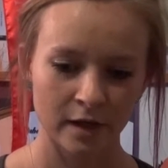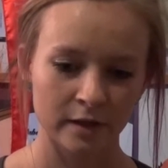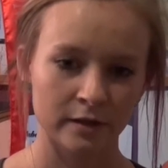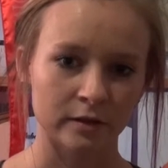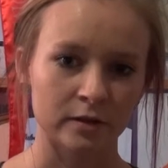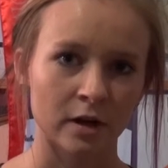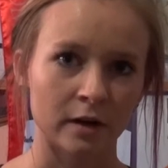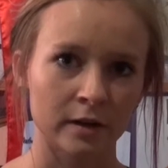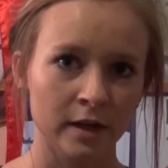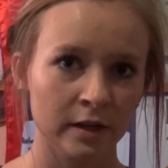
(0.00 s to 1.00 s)
They're
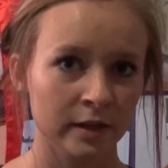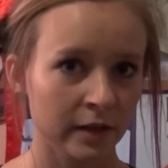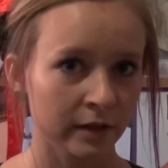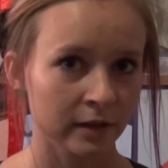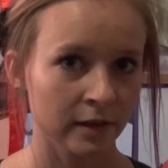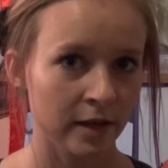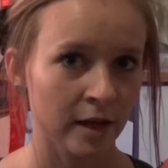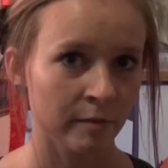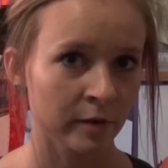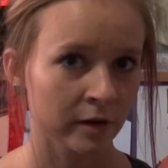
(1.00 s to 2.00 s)
talking and they look at the
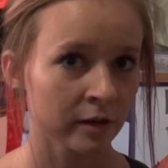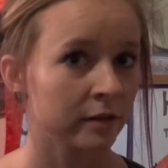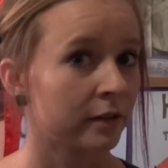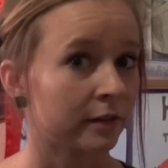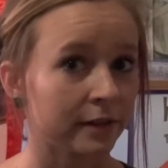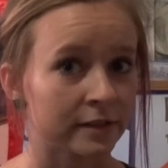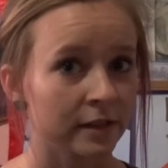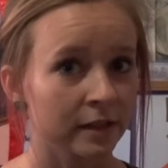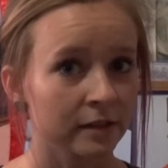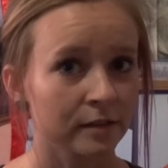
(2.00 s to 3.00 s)
camera. They're
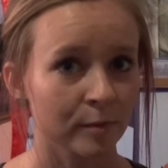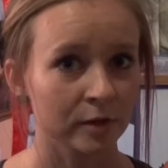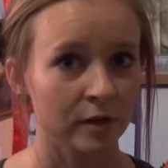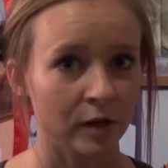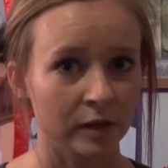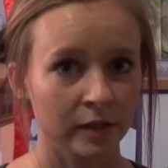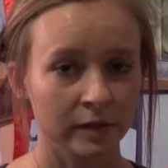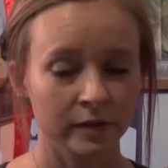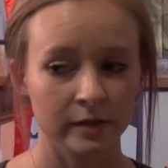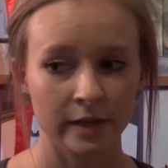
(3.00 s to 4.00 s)
listening to someone talk and they
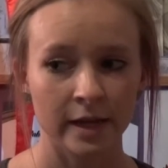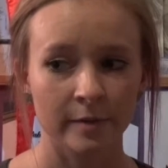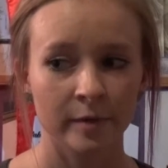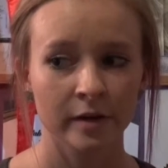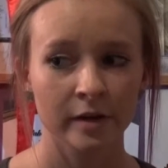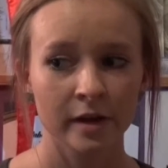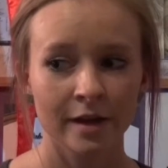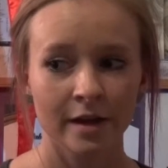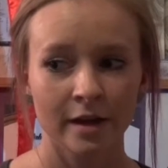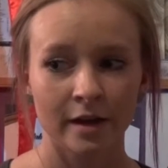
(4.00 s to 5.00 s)
look at the camera.
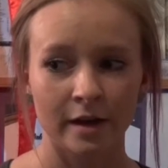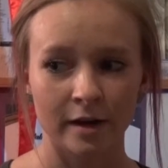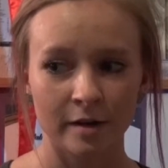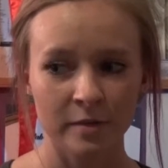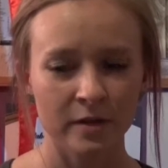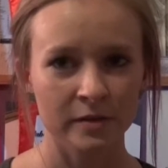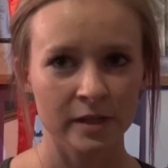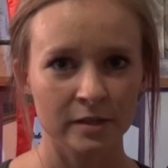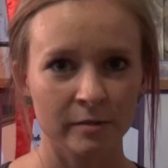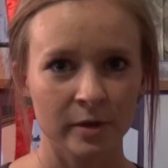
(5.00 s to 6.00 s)
You don't see
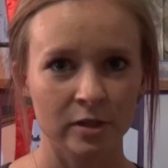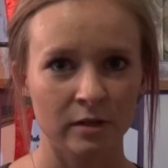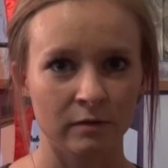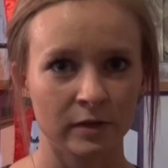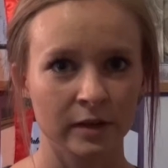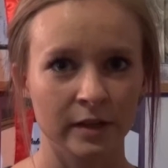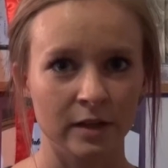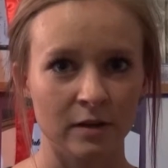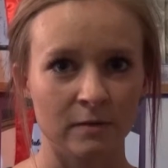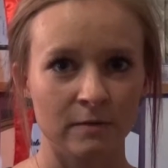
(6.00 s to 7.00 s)
it so much in really
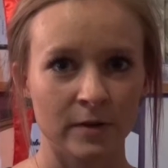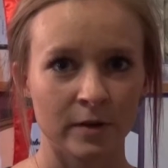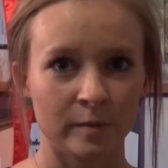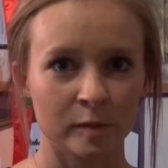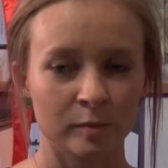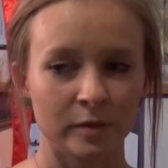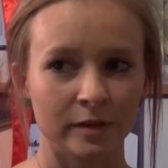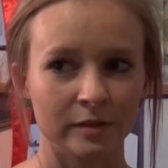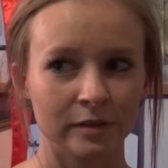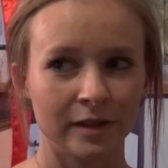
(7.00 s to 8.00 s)
good films,
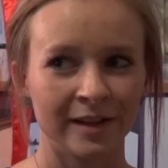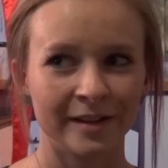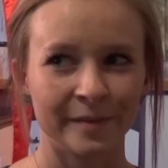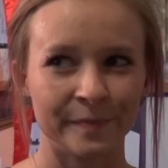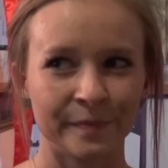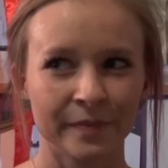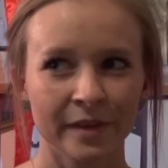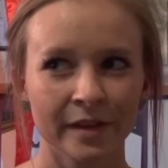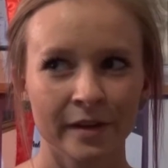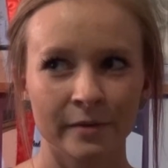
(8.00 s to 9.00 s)
but
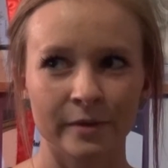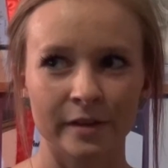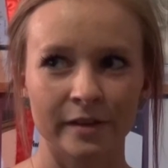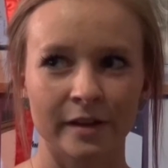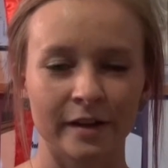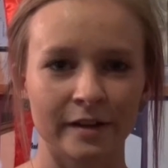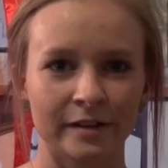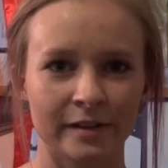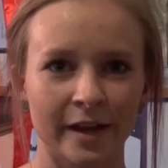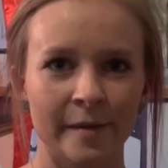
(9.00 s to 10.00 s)
with
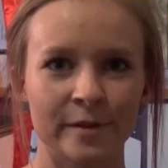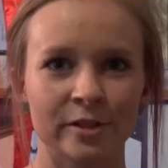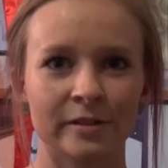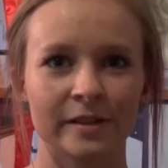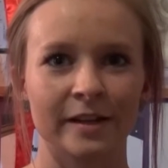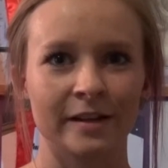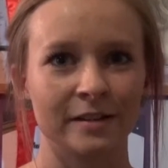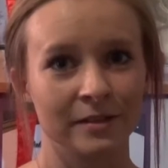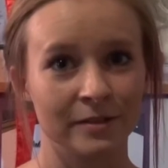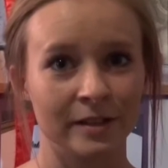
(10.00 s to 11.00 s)
amateurs like
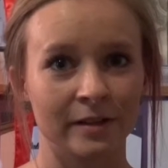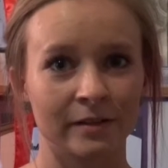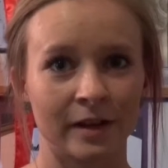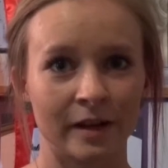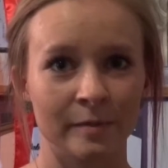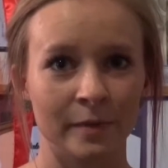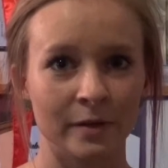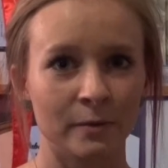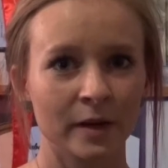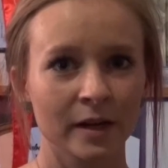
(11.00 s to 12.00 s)
us, you see it a lot. But
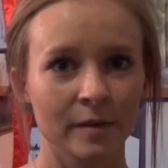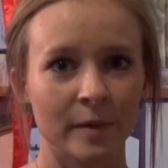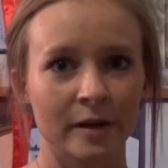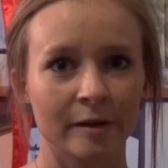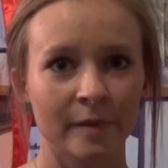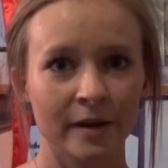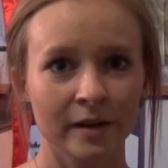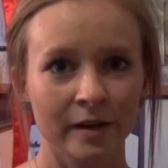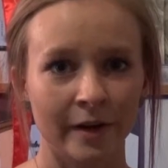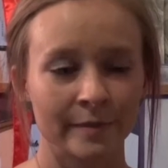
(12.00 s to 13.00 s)
we're getting better about
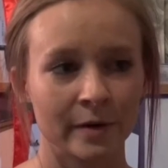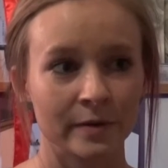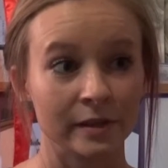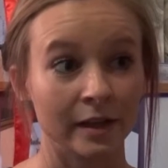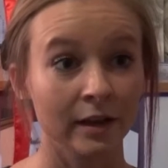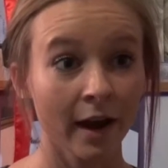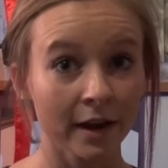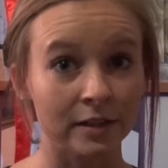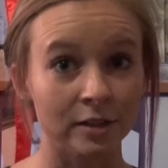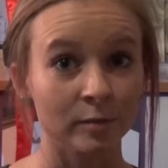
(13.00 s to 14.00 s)
it. I'm always like,
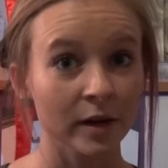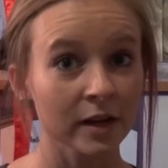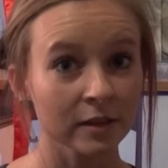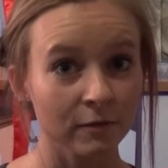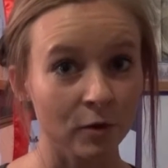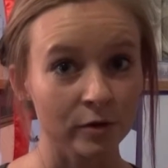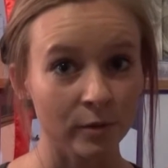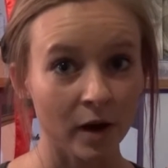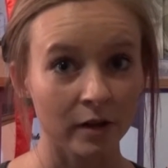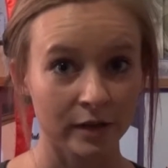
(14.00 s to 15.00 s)
guys, you're breaking the fourth
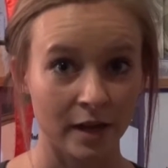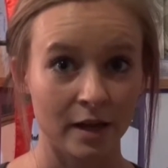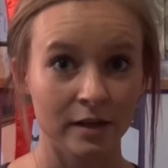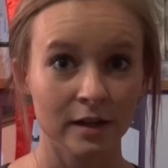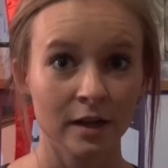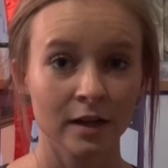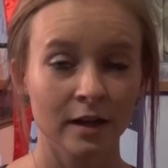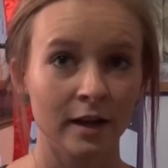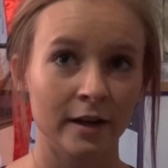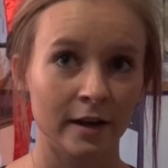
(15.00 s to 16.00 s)
wall again.
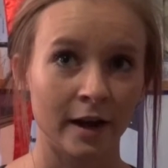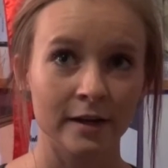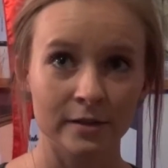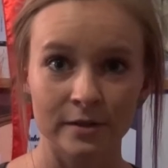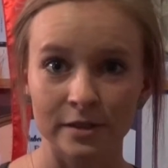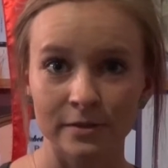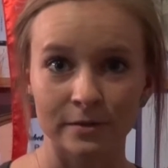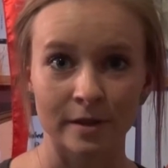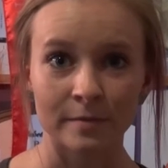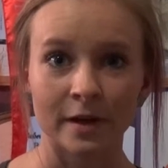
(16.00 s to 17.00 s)
And I do it too
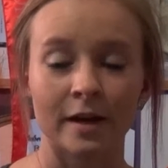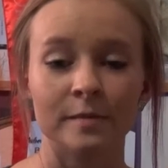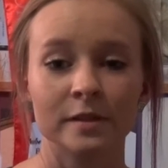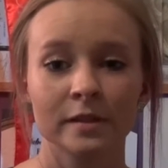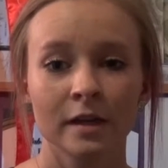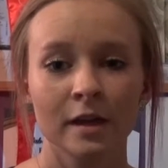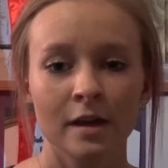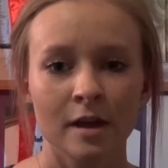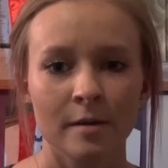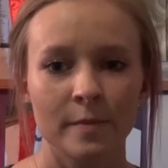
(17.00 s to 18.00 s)
sometimes.
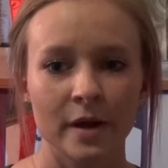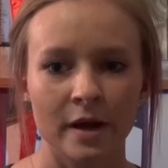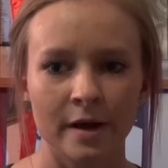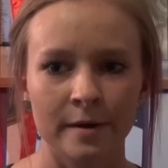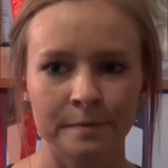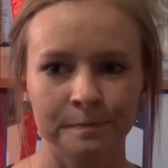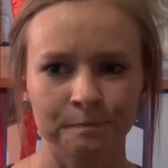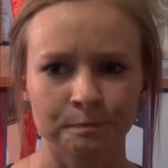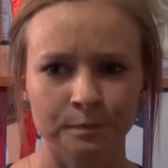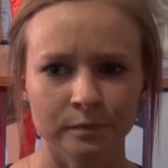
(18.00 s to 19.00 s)
But
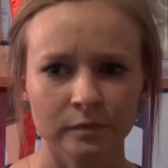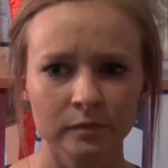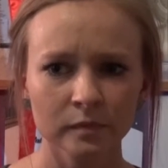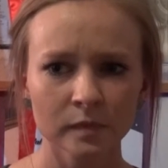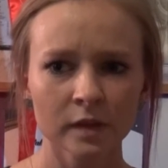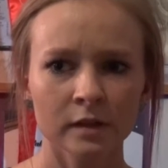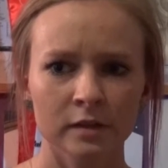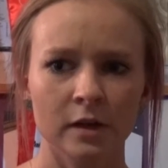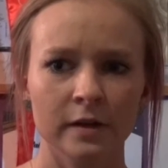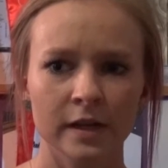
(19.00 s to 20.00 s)

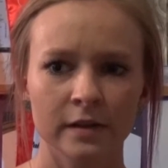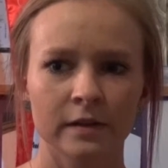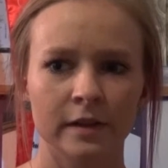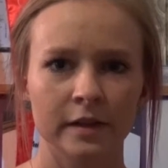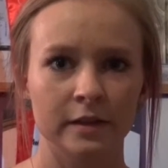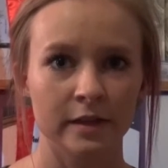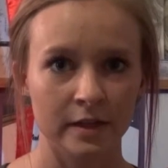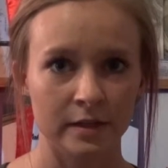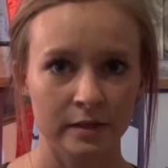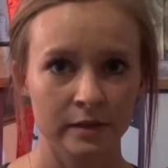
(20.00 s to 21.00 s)
talking like
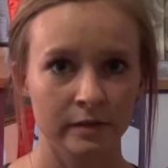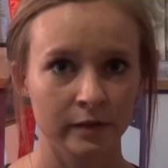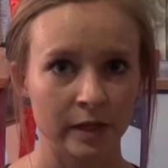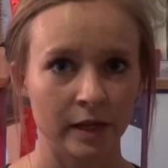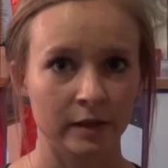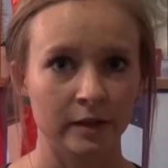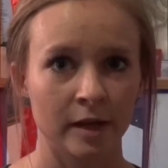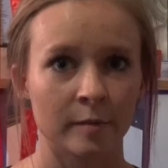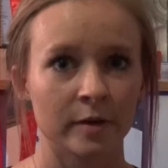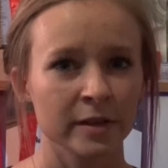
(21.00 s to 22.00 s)
this, looking at the
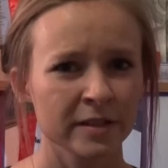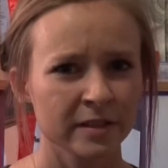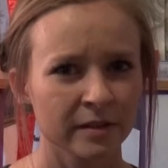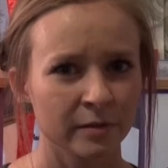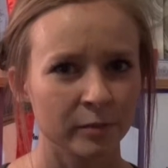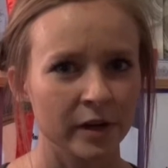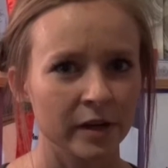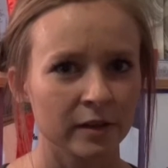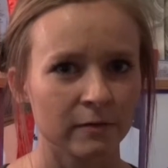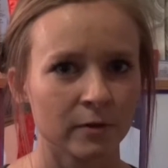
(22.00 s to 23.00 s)
camera, this isn't
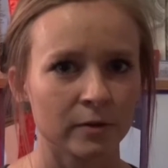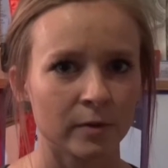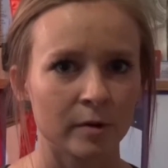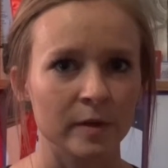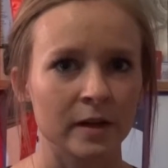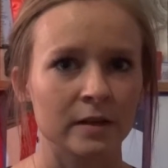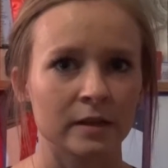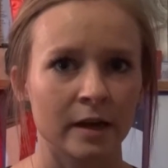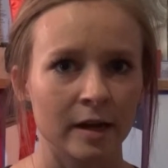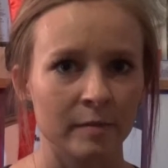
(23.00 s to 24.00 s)
breaking the fourth wall because
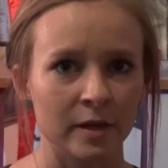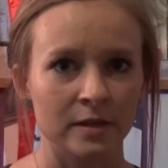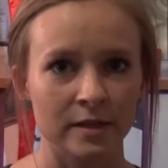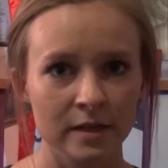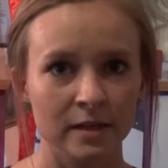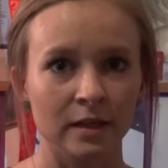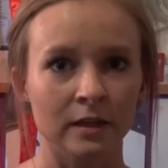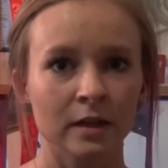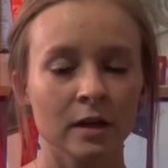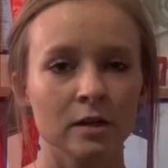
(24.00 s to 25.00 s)
I am intending
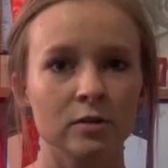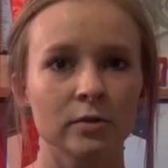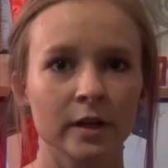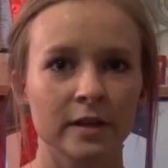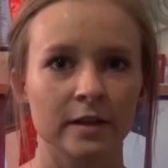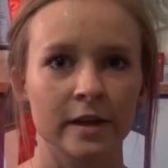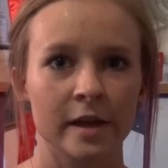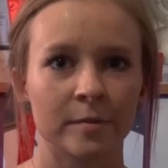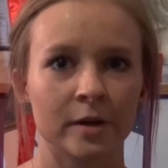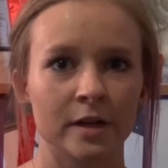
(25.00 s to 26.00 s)
to look at the
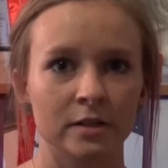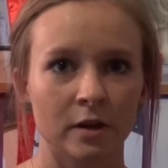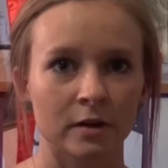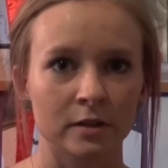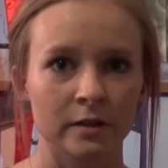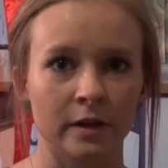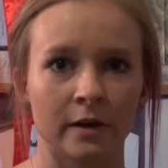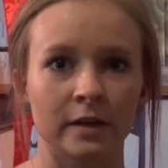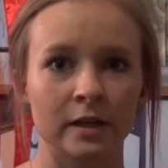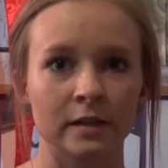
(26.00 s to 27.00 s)
camera and talk to the
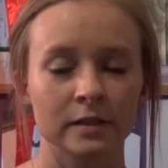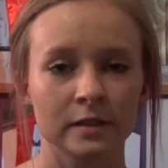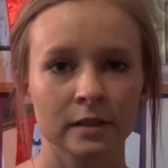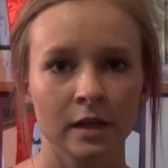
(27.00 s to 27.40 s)
audience.